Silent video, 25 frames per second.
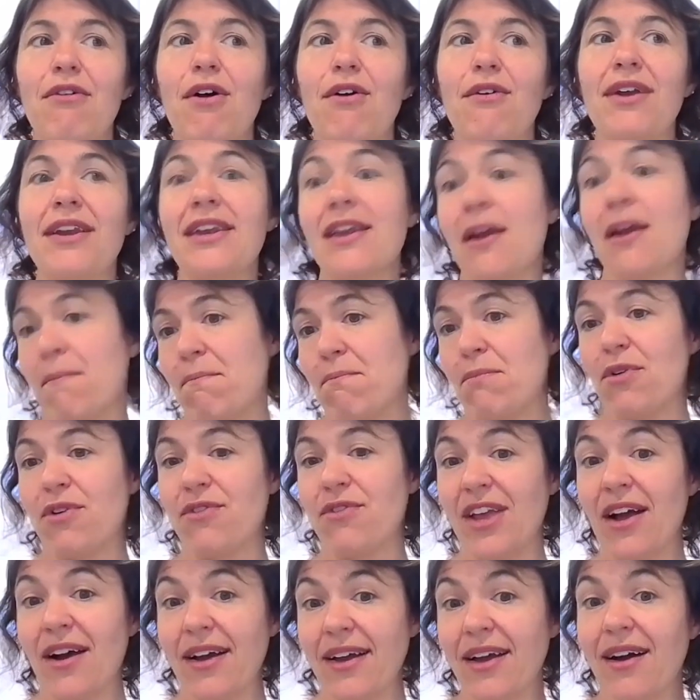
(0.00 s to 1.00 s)
are a number of
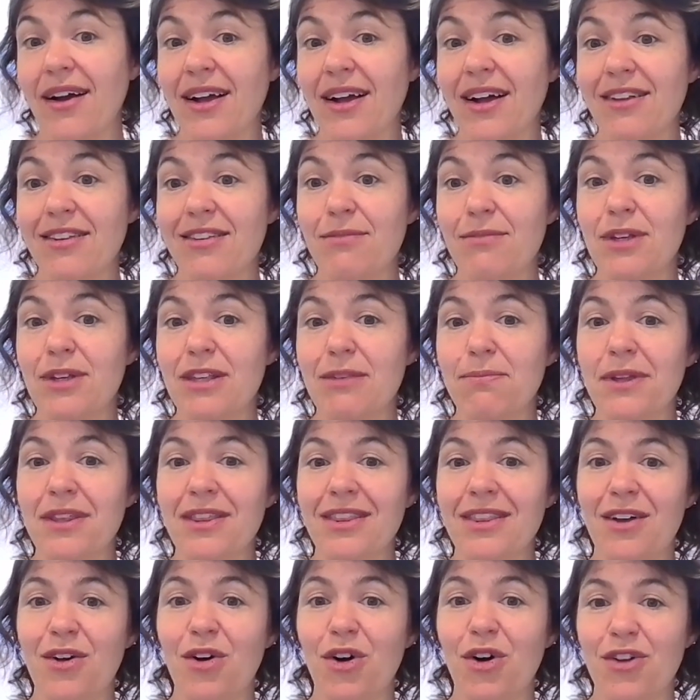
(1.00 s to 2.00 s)
EII customers,
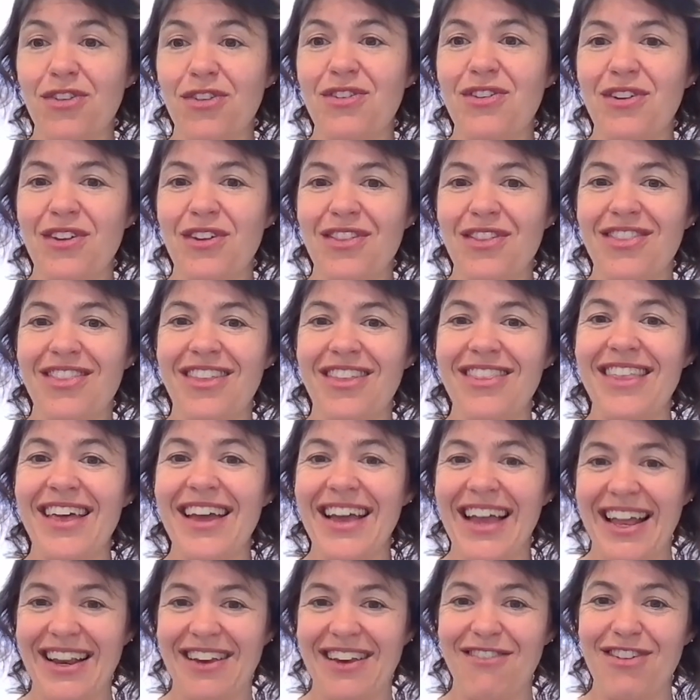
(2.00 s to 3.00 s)
but the cost that they're
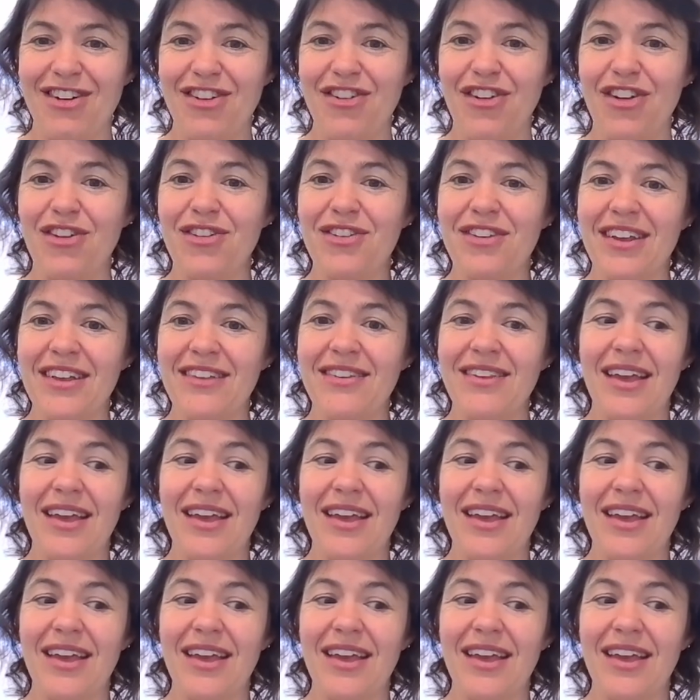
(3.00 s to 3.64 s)
getting reduced is